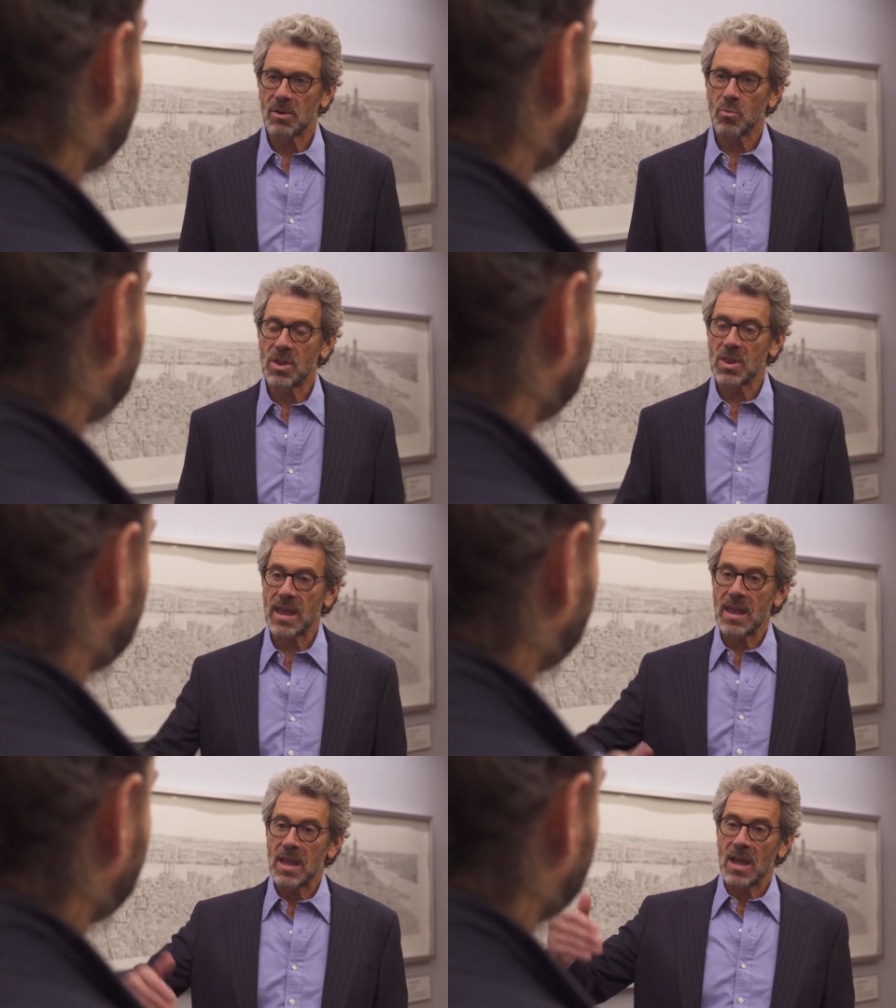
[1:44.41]
When
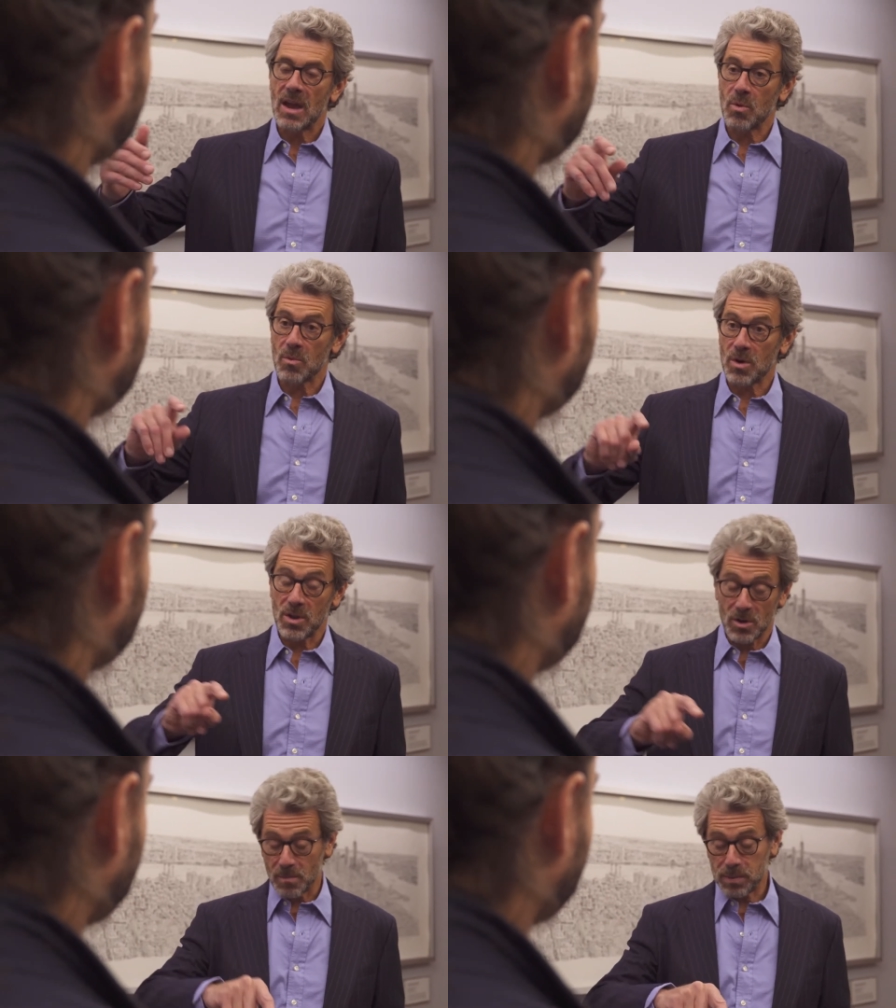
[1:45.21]
they where
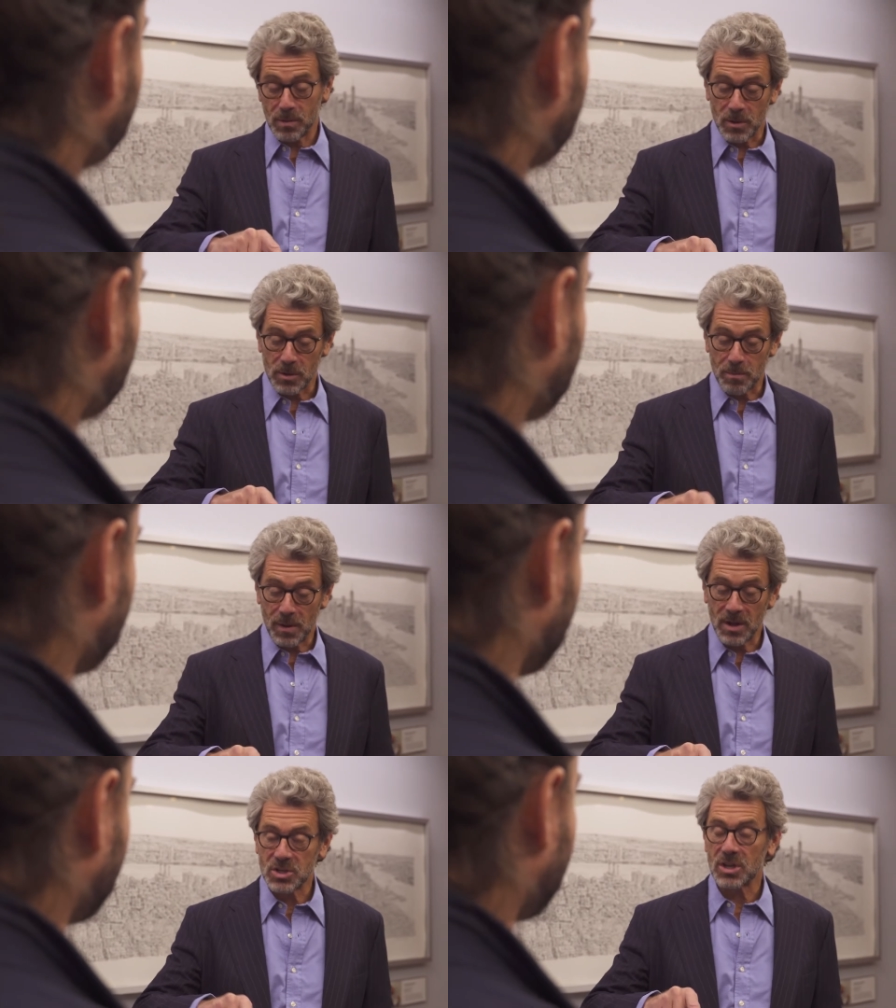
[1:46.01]
you
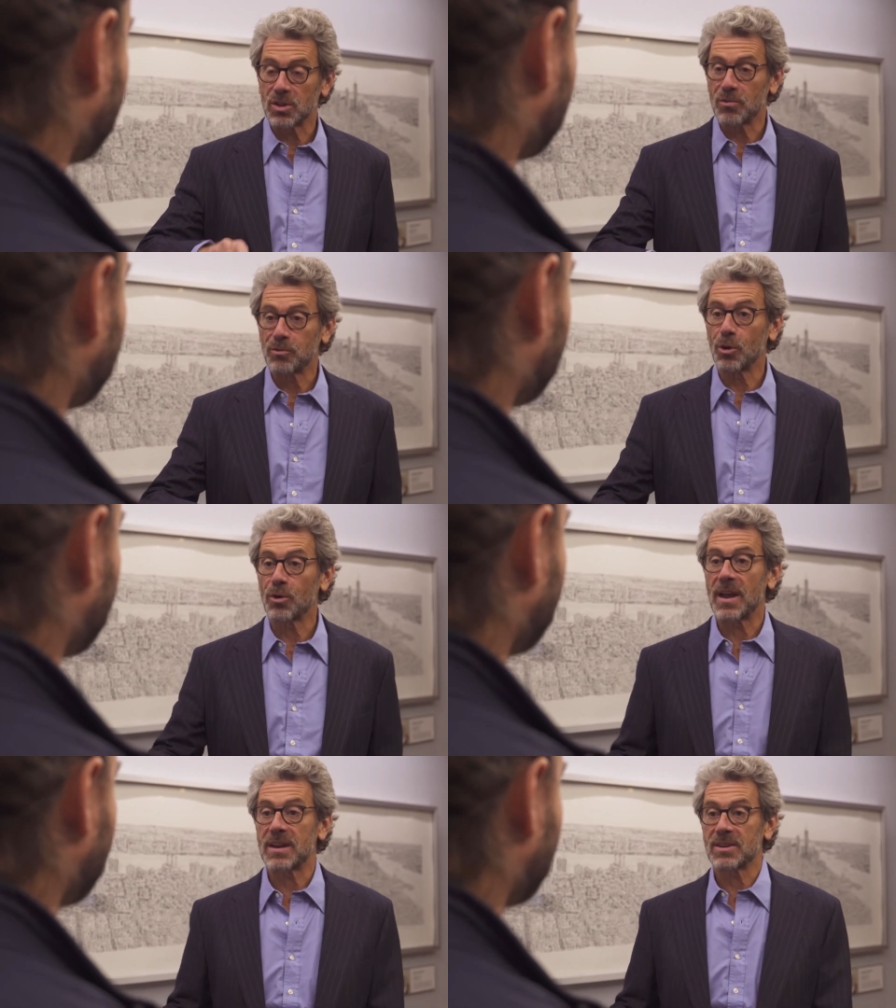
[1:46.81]
punch in the
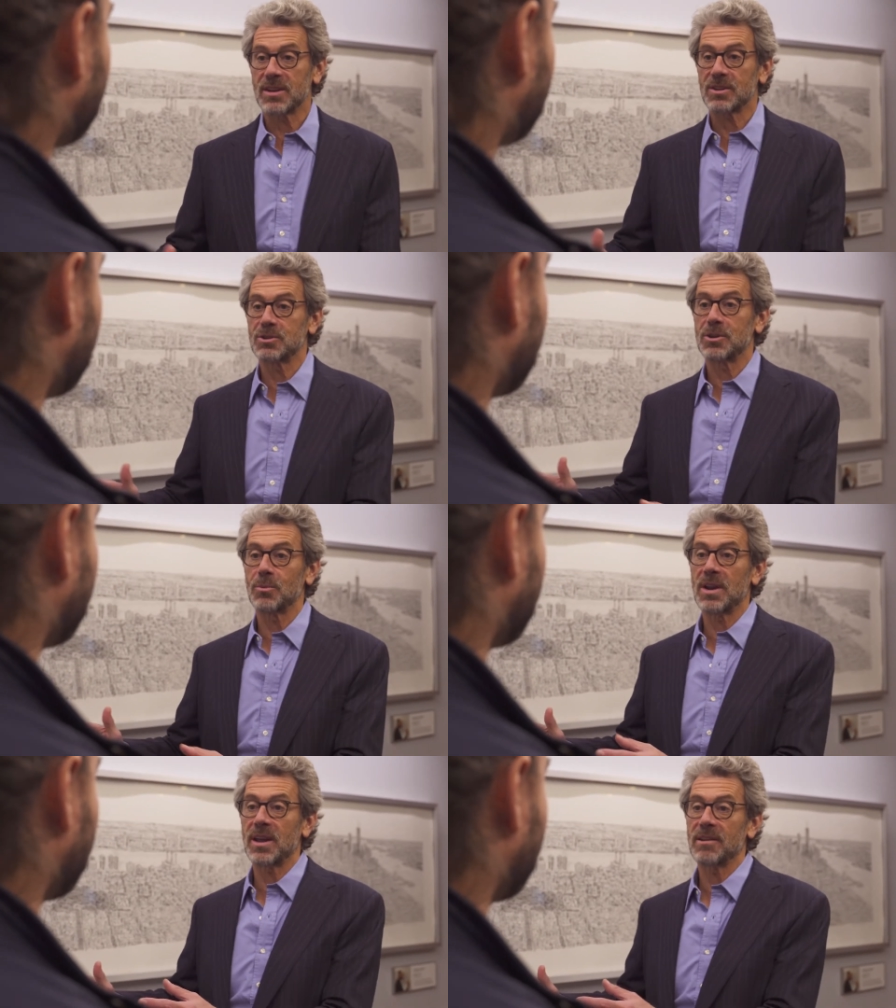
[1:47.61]
floor and it tells you to
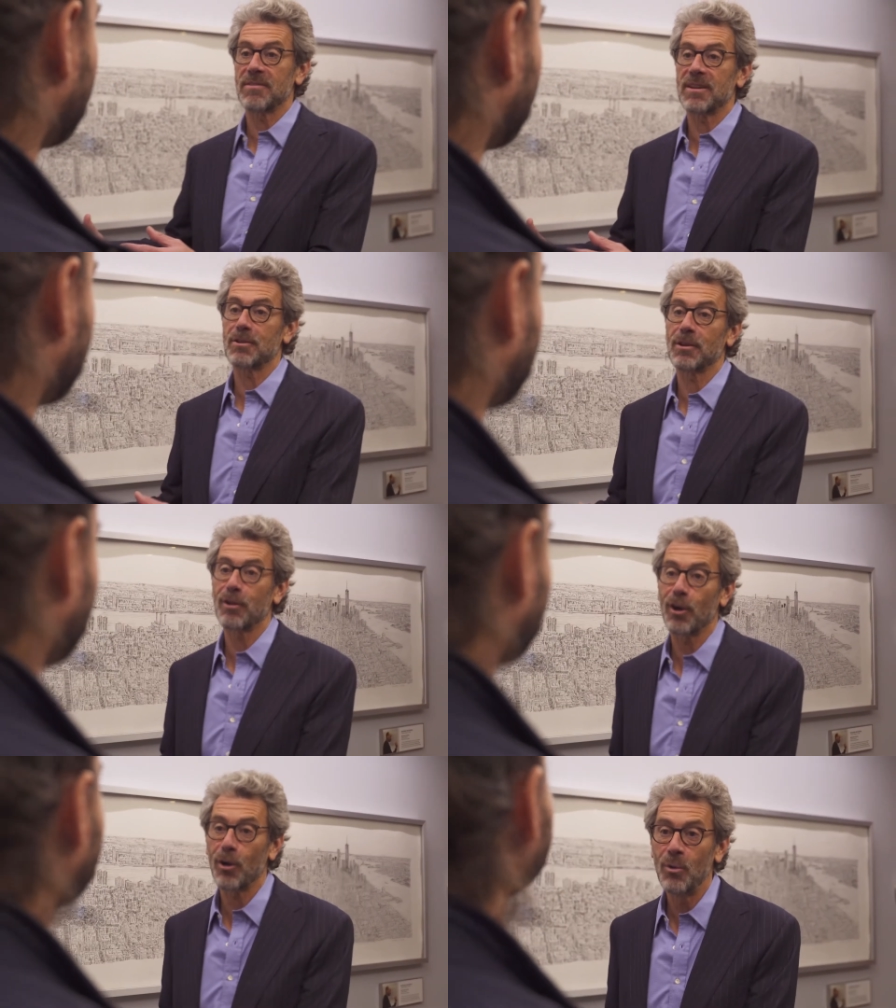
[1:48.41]
what elevator to
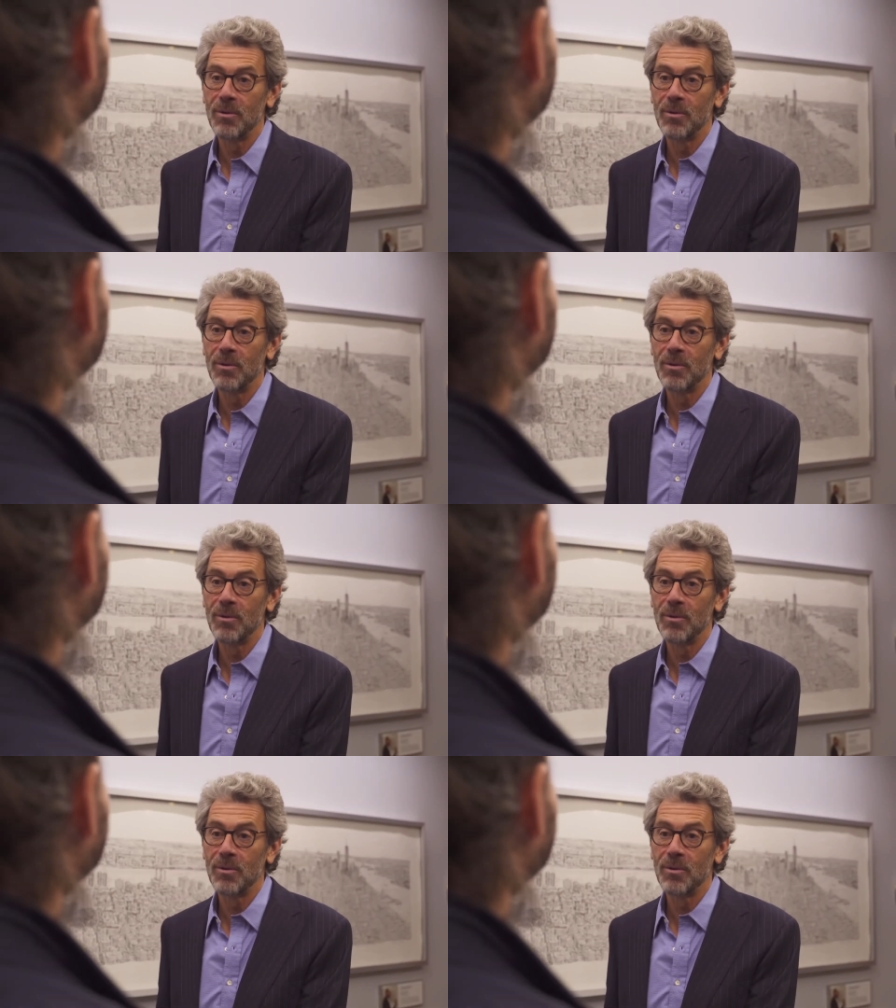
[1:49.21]
go,